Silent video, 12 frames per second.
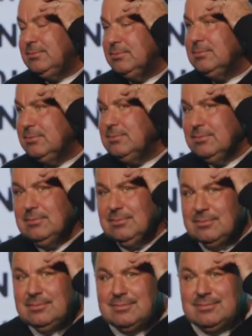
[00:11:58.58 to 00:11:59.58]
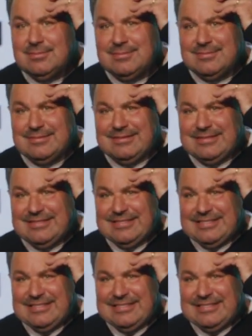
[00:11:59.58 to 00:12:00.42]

Nobody speaks.